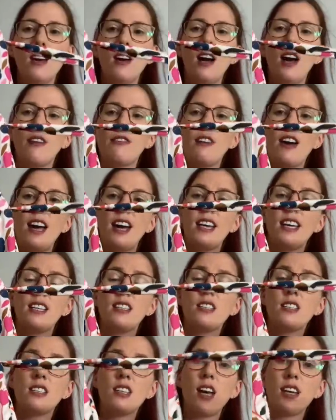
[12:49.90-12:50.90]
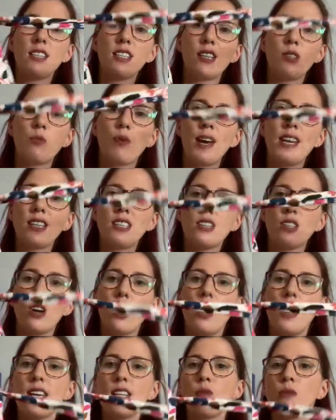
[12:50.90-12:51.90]
I've inserted waist
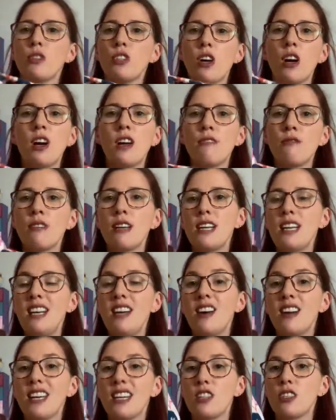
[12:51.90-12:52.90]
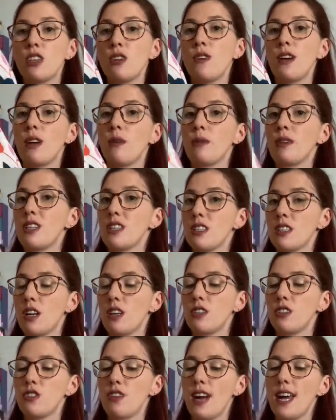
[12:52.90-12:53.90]
ties, which I really like doing with the
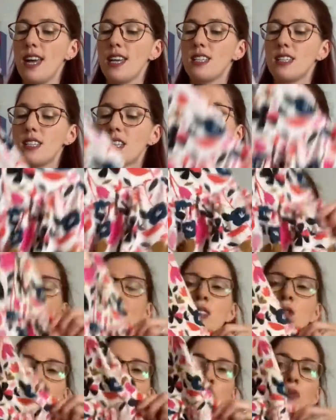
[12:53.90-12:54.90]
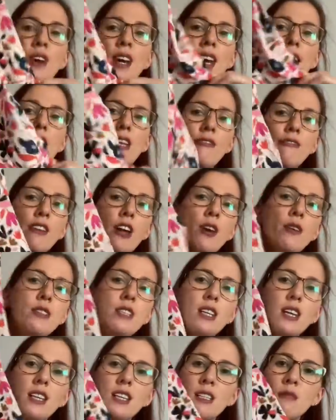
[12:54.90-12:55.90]
sundress. It's really
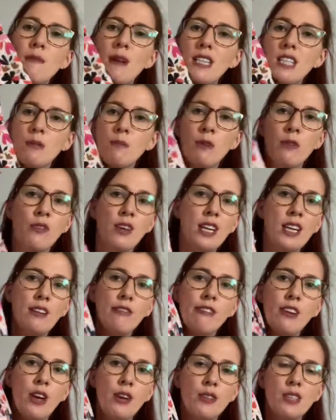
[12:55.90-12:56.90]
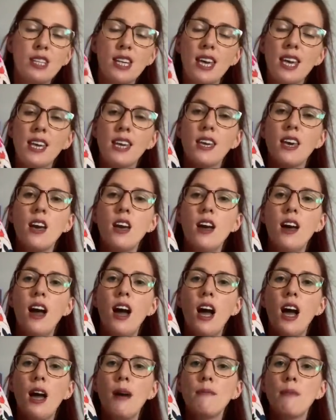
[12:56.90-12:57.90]
floaty and it's meant to be really floaty,
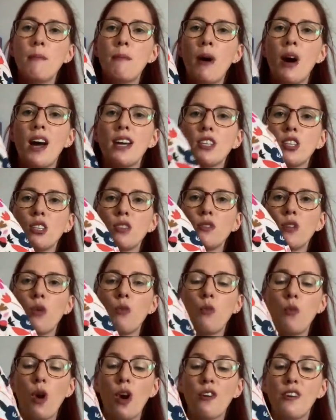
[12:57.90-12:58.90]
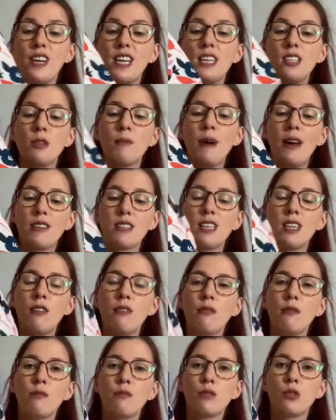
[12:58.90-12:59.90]
but I just worried about
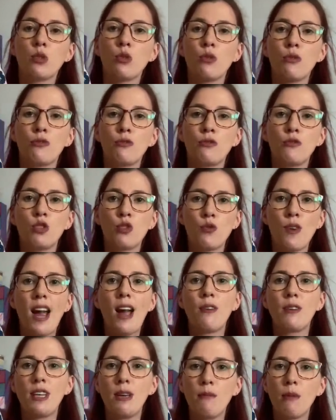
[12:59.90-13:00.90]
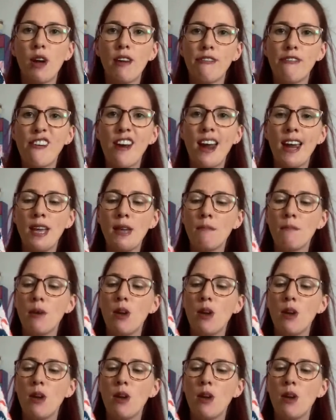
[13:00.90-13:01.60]
it sort of drowning my frame.